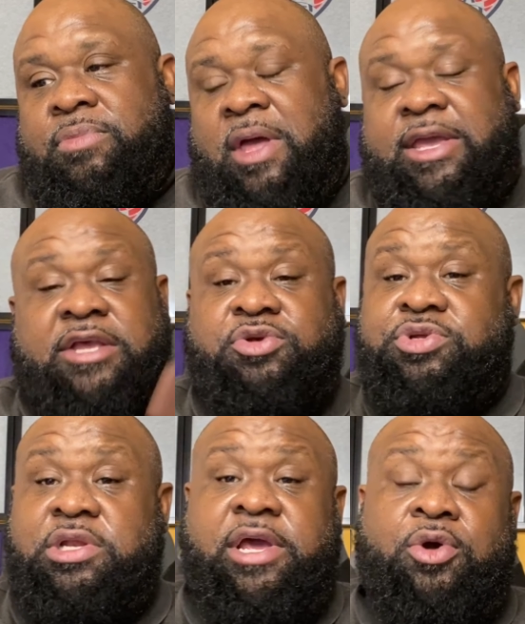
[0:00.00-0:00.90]
I guess it was
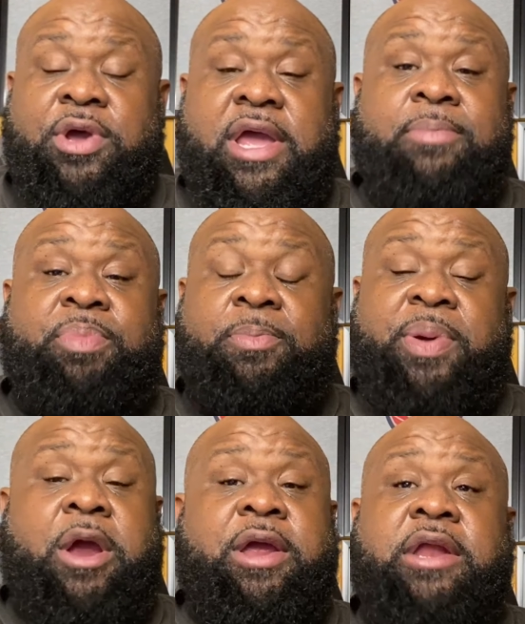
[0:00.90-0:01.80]
a legal hit, but
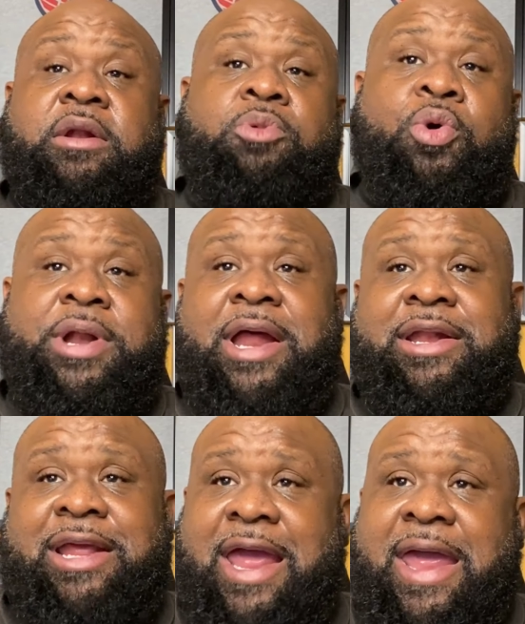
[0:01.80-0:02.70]
Perry ended up going out of
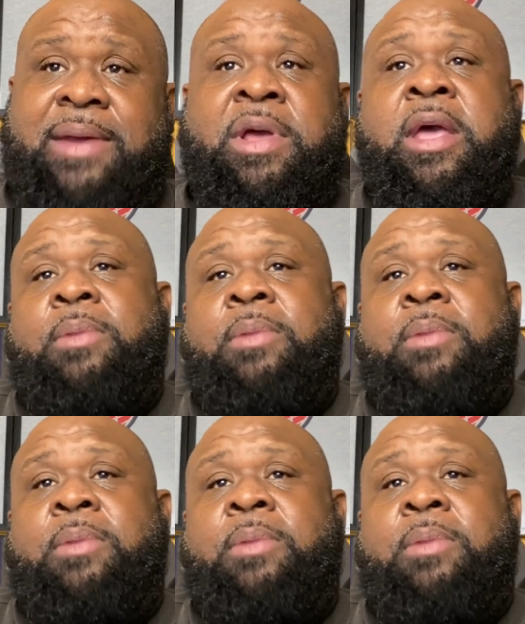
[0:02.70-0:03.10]
the game.